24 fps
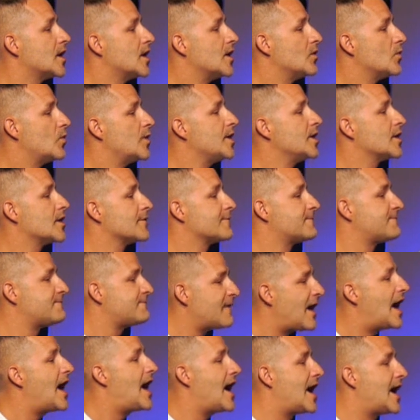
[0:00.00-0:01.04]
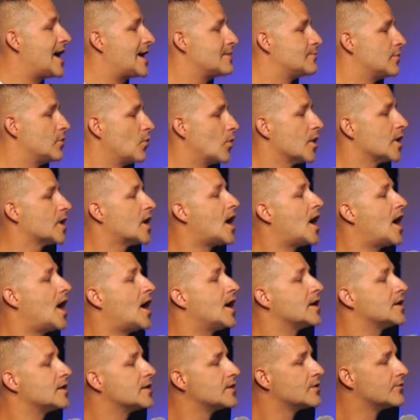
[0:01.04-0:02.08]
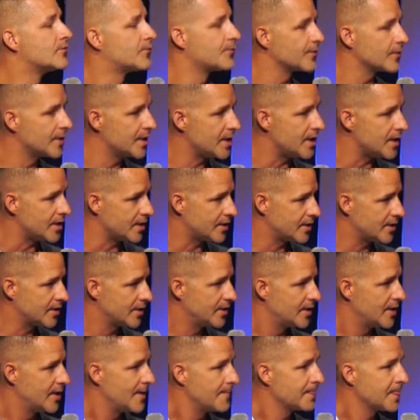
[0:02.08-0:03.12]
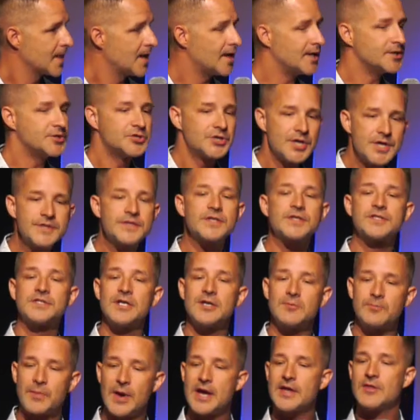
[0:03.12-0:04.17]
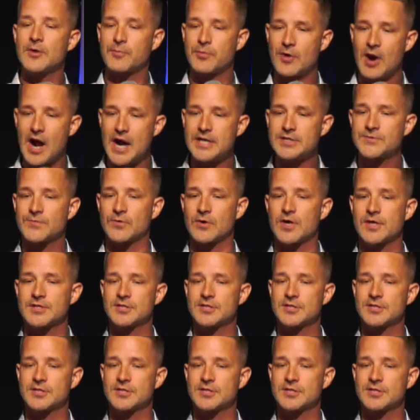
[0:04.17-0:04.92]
we are fine, but we're not free. And Jesus didn't pay the price for us to